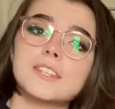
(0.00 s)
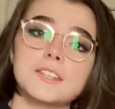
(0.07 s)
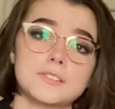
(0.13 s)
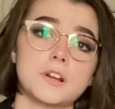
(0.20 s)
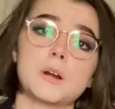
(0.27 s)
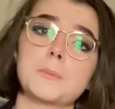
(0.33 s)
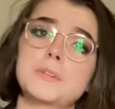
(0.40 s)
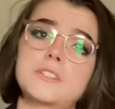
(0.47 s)

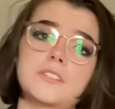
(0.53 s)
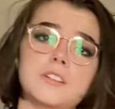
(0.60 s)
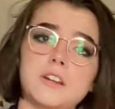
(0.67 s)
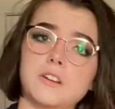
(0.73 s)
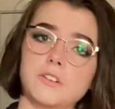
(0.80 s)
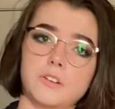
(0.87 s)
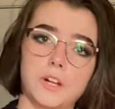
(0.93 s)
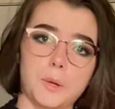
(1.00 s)
these garments
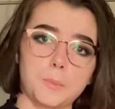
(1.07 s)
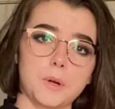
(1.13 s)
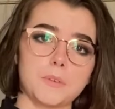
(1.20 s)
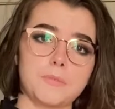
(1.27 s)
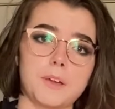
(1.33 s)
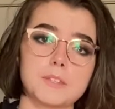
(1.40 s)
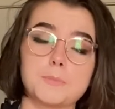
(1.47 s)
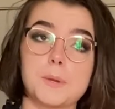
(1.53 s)
didn't turn out
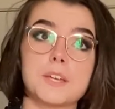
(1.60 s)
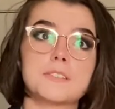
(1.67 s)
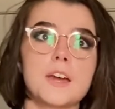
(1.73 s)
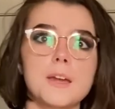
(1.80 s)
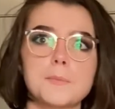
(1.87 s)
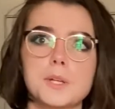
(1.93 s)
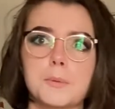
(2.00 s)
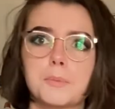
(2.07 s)
perfect because
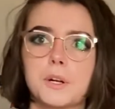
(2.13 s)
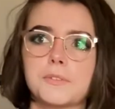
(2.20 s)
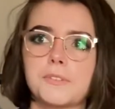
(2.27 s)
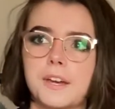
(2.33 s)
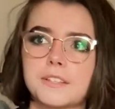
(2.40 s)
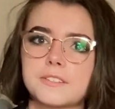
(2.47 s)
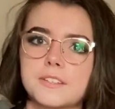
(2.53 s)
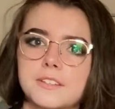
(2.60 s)
I am not
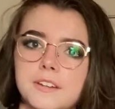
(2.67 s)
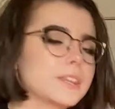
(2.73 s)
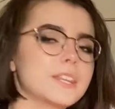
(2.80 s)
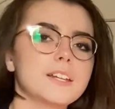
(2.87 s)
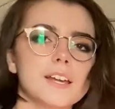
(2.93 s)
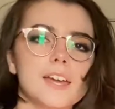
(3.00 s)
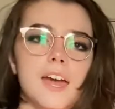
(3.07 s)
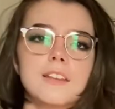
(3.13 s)
perfect. But
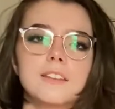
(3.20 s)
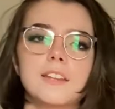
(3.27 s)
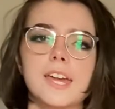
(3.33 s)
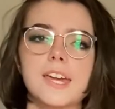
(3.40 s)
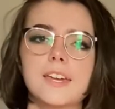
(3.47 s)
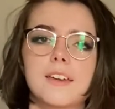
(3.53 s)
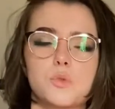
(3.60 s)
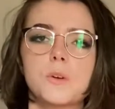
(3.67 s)
then again,
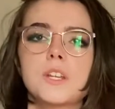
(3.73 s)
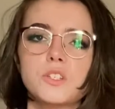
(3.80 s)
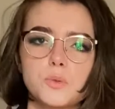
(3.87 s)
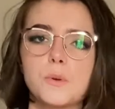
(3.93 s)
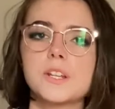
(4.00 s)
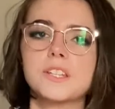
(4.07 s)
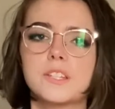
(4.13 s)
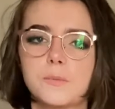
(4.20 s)
like
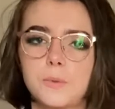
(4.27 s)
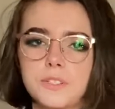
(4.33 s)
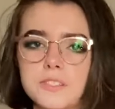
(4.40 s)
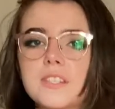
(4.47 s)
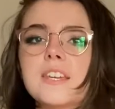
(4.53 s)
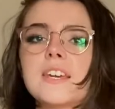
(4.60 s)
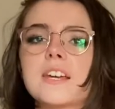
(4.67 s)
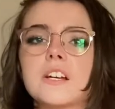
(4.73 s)
2020
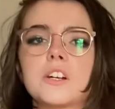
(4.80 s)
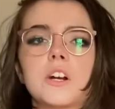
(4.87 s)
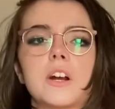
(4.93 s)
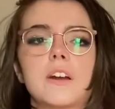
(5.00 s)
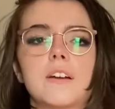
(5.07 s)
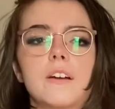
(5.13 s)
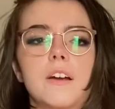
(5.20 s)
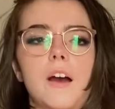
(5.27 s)
was the
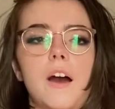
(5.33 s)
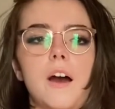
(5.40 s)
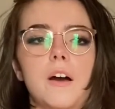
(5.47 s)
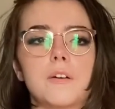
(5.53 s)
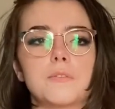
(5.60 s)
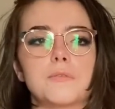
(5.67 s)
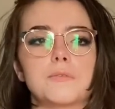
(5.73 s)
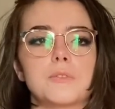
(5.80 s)
year
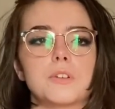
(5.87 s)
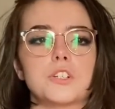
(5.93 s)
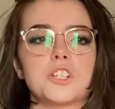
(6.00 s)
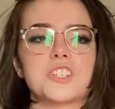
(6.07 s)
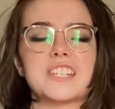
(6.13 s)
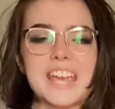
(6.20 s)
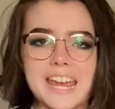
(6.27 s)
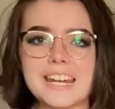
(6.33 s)
of
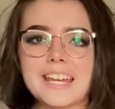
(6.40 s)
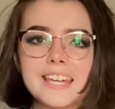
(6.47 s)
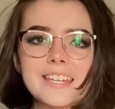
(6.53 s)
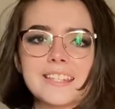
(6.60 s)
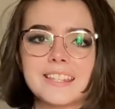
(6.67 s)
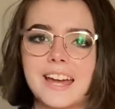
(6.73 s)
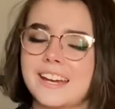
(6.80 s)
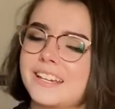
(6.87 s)
just
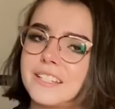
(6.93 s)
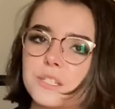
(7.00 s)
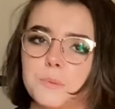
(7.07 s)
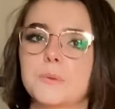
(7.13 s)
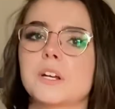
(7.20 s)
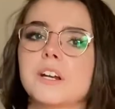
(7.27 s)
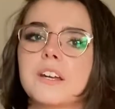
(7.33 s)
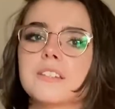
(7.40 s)
gaining that
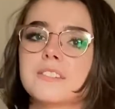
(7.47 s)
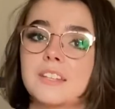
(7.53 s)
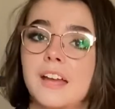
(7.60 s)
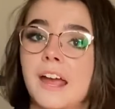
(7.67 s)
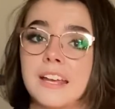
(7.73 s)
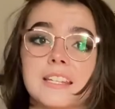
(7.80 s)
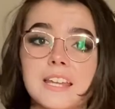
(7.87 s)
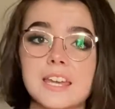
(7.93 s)
experience
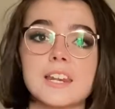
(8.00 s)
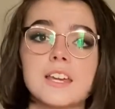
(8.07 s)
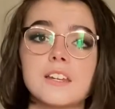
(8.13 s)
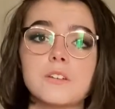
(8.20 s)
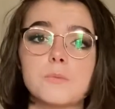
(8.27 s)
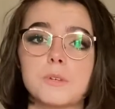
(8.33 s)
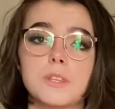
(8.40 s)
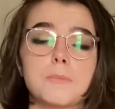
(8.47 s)
that I
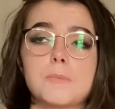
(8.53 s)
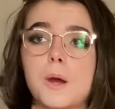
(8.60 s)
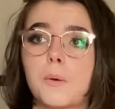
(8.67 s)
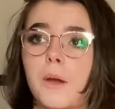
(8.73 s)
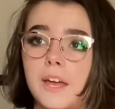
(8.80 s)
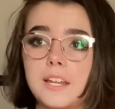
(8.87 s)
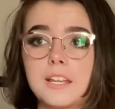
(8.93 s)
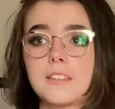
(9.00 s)
needed with
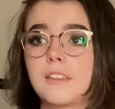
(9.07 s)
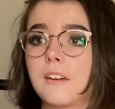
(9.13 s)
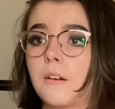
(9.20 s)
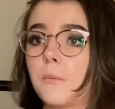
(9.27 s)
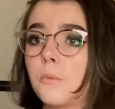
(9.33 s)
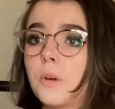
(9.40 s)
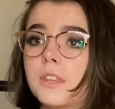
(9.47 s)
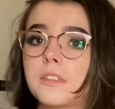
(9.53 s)
about
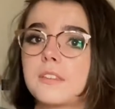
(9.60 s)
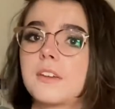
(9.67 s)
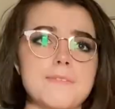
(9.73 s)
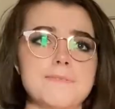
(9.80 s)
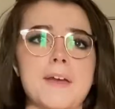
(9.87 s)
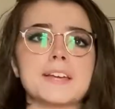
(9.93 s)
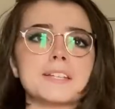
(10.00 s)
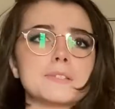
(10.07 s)
anything. With
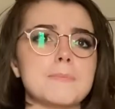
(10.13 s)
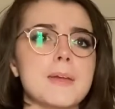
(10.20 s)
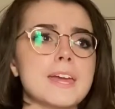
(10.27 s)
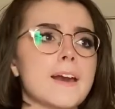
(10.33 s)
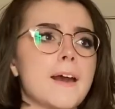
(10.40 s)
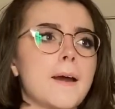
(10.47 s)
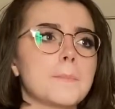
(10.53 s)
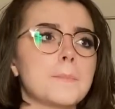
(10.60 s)
FX
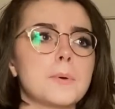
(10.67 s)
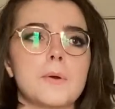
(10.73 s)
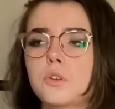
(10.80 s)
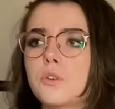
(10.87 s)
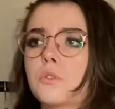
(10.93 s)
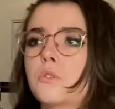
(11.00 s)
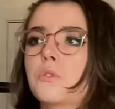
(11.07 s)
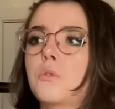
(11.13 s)
makeup,
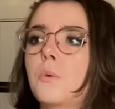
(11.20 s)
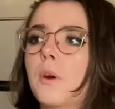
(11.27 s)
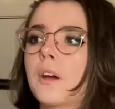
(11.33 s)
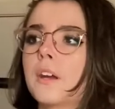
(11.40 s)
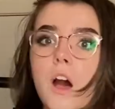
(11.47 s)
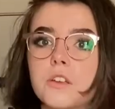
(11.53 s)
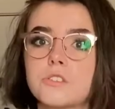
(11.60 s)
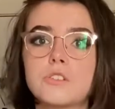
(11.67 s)

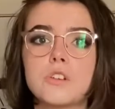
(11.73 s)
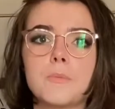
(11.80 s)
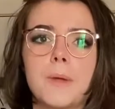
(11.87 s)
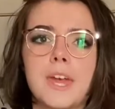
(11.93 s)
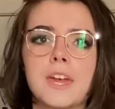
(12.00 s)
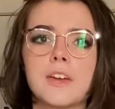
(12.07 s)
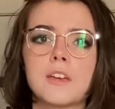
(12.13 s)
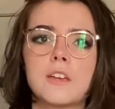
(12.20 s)
to
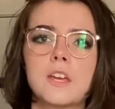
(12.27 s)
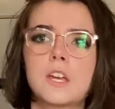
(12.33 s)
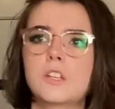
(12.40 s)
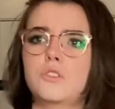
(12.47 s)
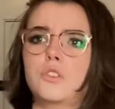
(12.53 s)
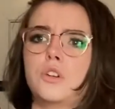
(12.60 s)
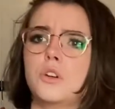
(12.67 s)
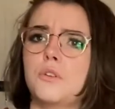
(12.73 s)
costuming,
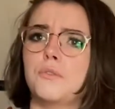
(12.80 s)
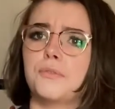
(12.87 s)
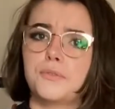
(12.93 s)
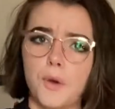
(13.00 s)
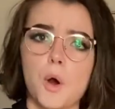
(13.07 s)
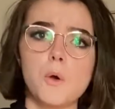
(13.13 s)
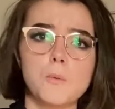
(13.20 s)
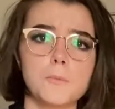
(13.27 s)
to
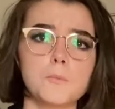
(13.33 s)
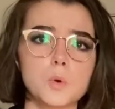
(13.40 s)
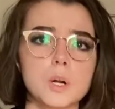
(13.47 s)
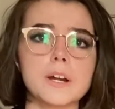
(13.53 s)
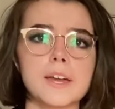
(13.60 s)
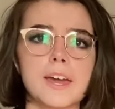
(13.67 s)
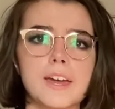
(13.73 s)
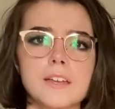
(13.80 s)
foam
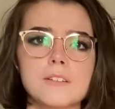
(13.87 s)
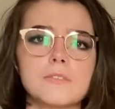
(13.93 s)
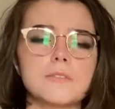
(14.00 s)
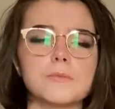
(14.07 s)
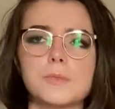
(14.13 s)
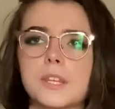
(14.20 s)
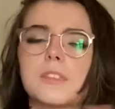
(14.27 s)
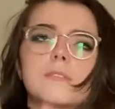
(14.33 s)
working,
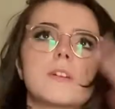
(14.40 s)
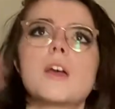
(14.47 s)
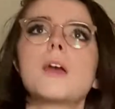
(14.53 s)
with